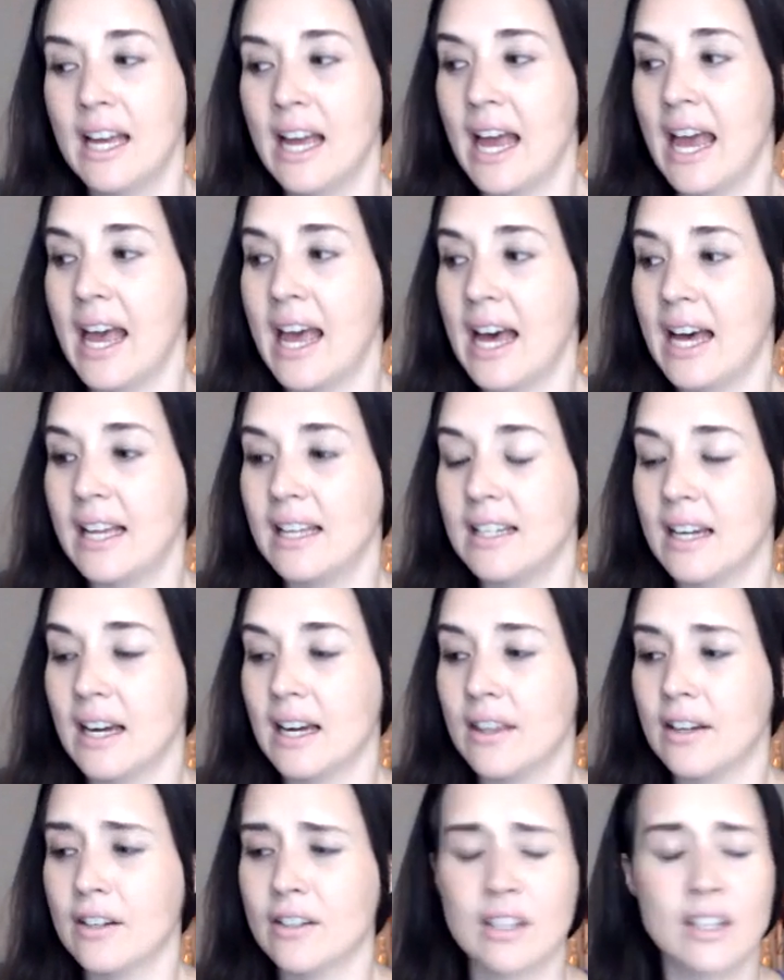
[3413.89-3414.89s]
And uh,
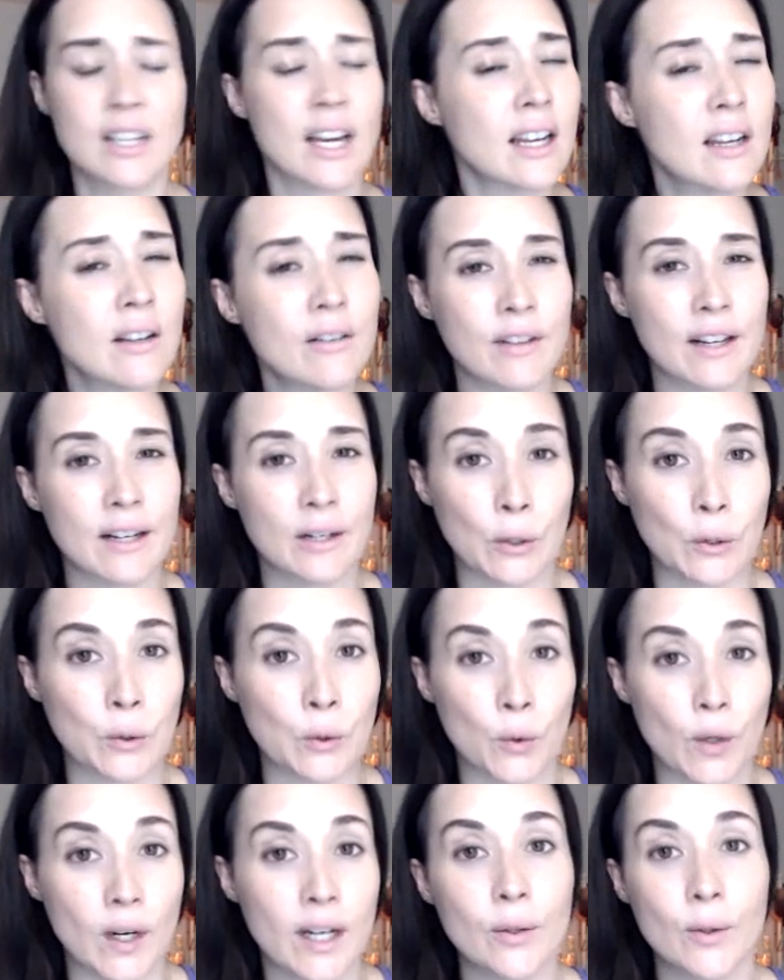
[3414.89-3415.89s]
there's a ton of like
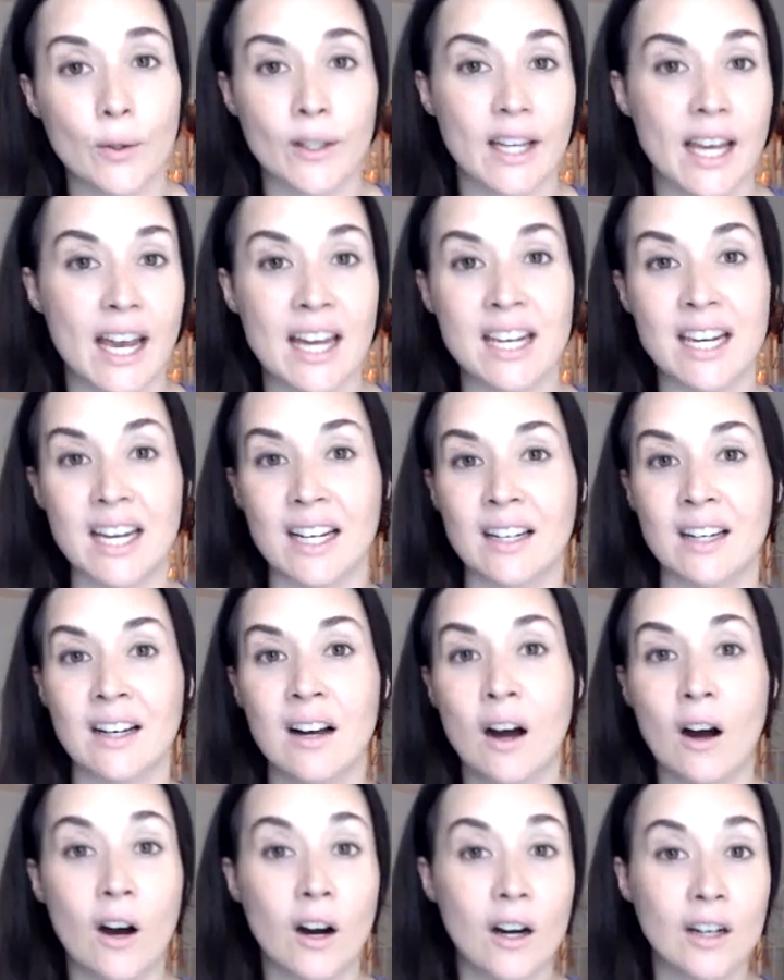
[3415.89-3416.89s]
great organic
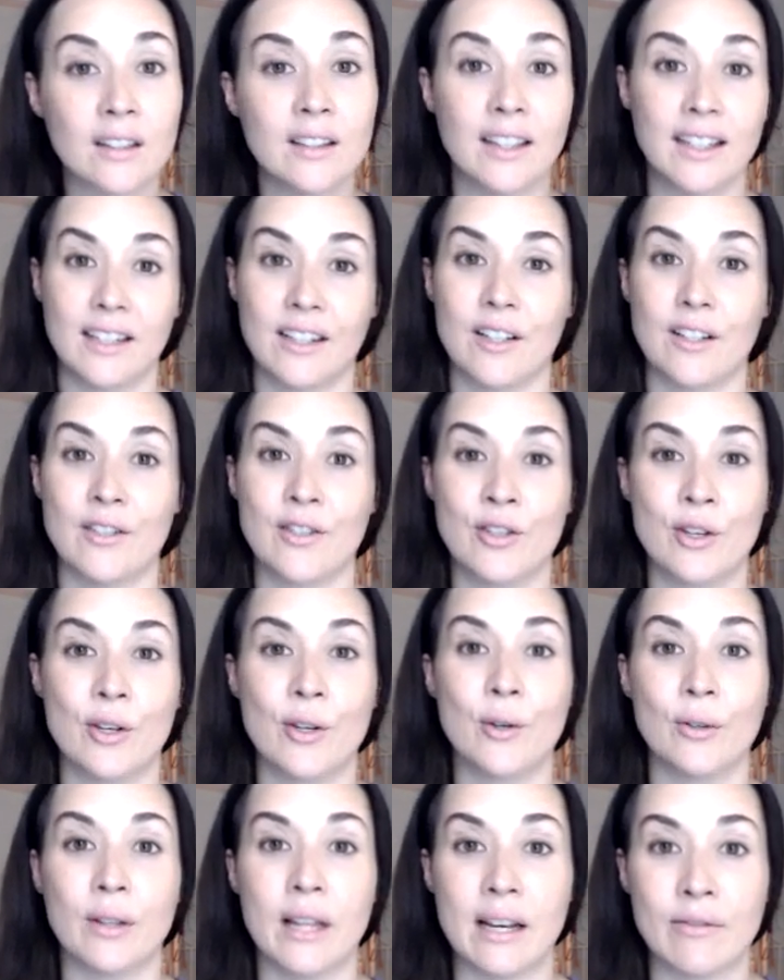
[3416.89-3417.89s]
hard liquors
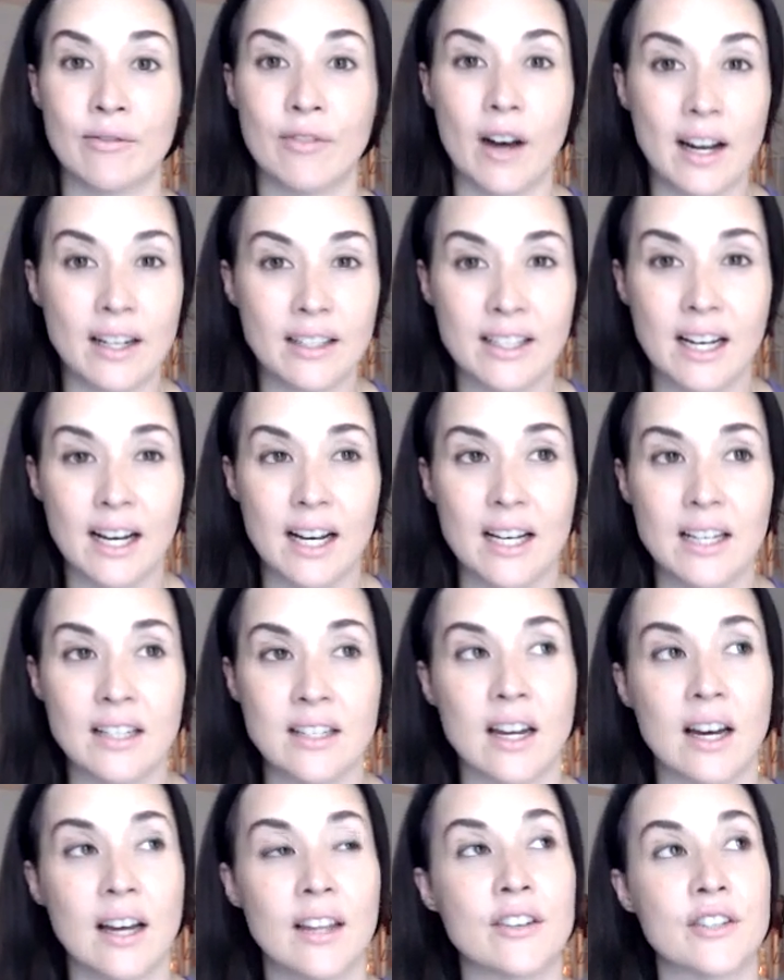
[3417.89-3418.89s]
too, like vodkas.
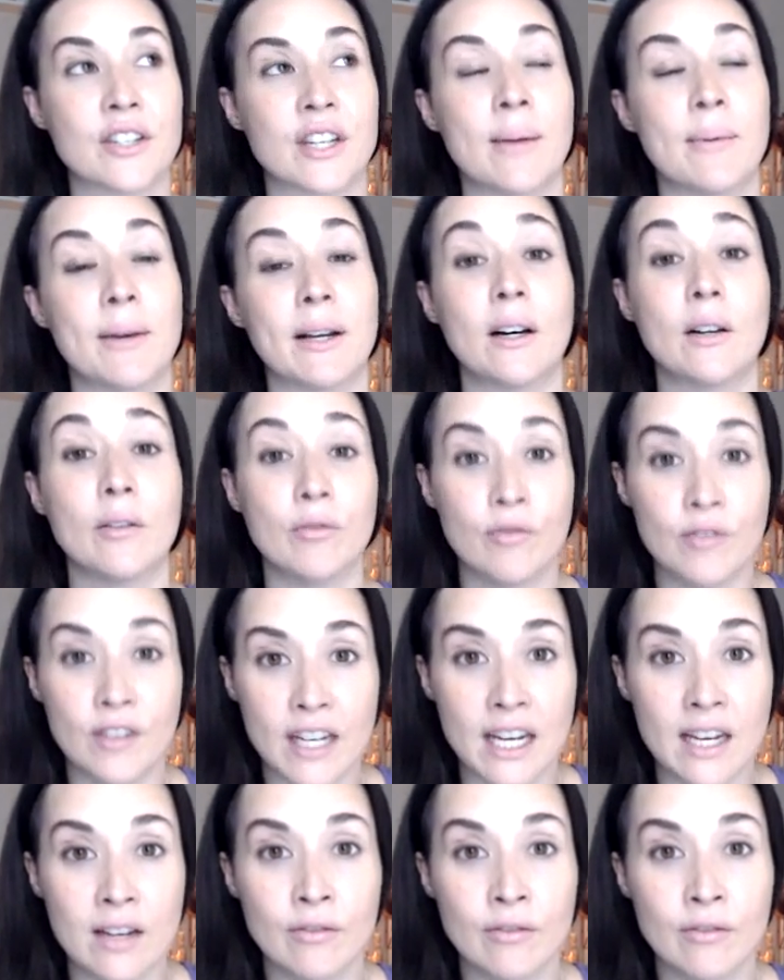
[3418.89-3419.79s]
Uh, there's a company called Veev,